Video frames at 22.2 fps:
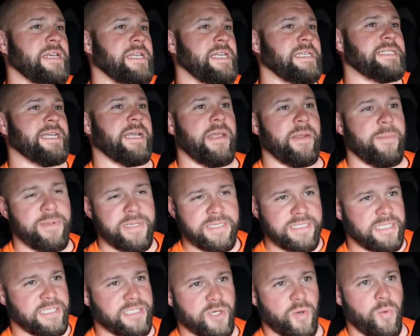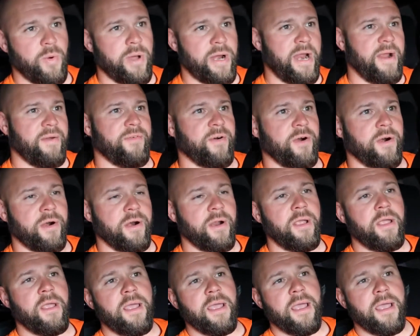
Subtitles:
a detailing business or whatever,